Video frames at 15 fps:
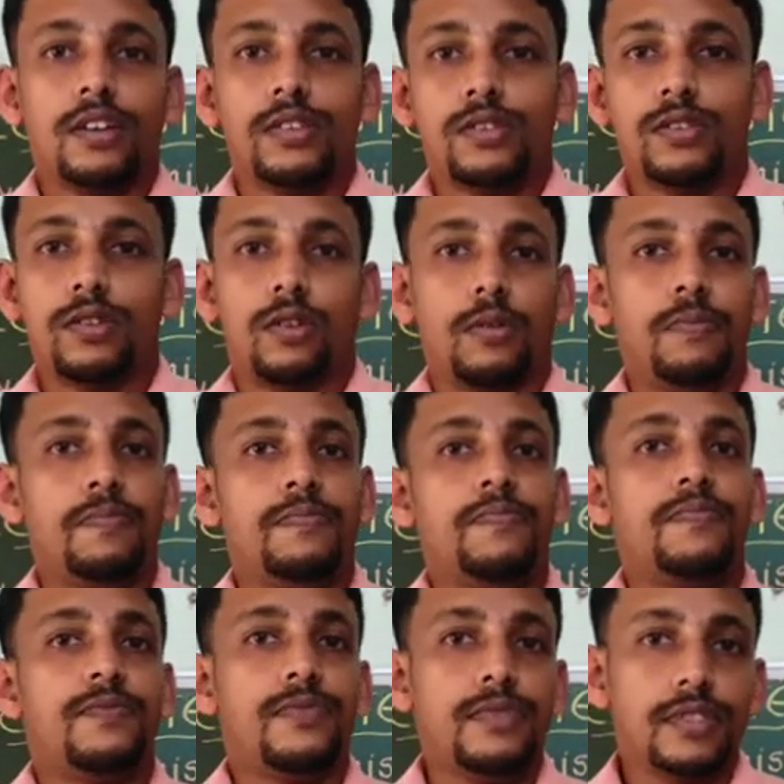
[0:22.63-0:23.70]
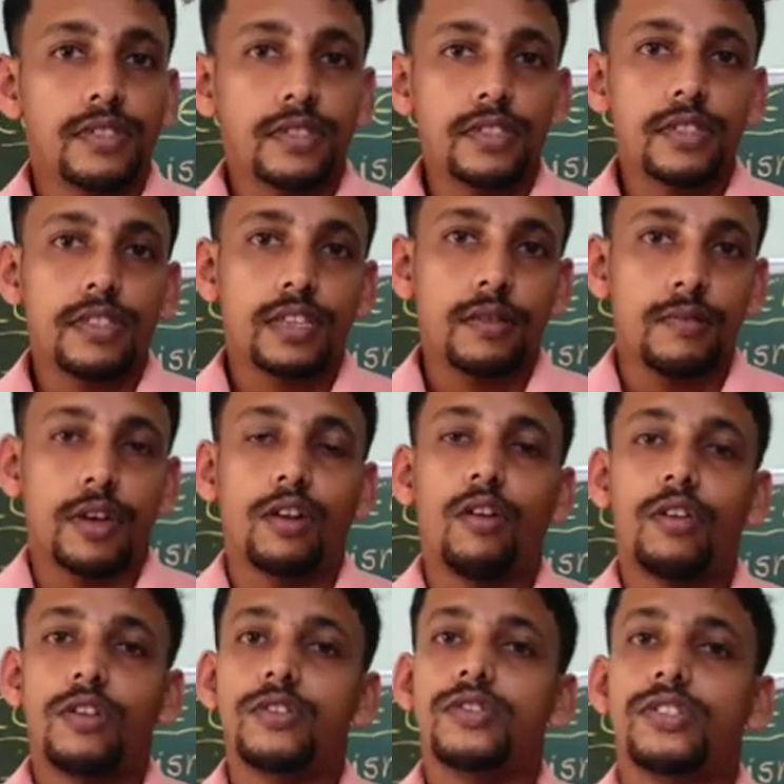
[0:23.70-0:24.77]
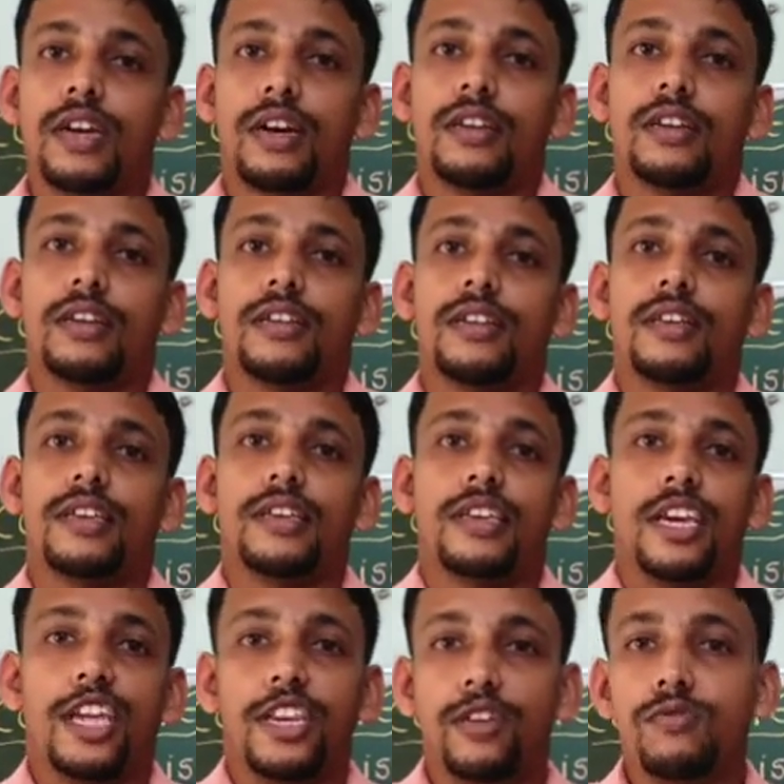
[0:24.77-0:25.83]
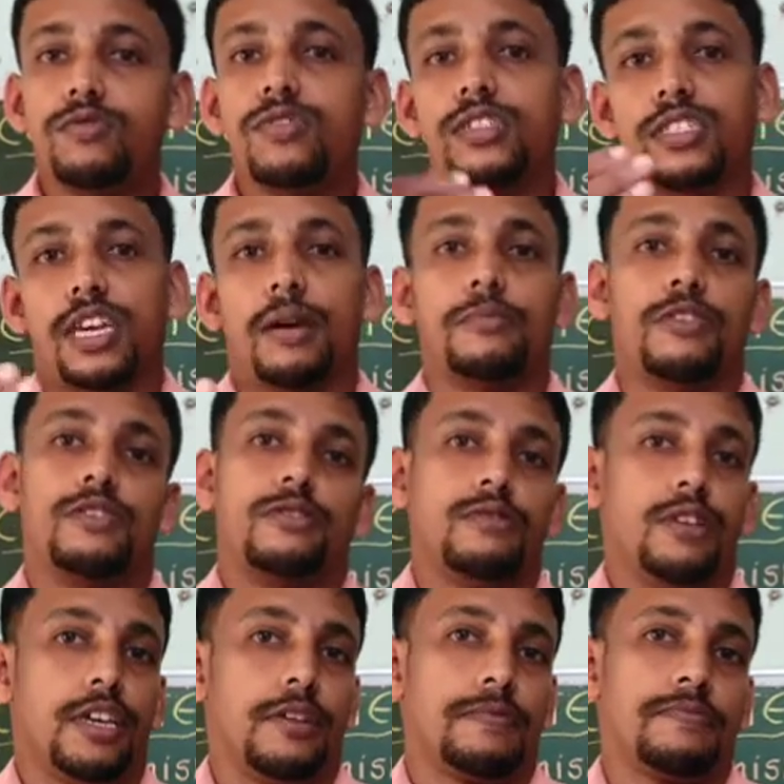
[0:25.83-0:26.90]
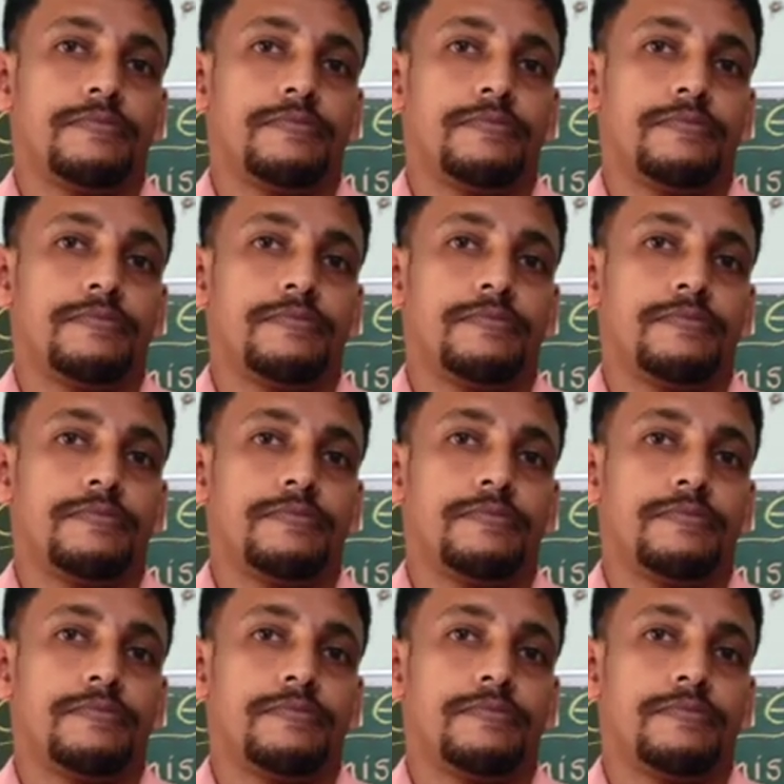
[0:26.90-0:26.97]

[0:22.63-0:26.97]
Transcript: So we are going to start a new chapter today.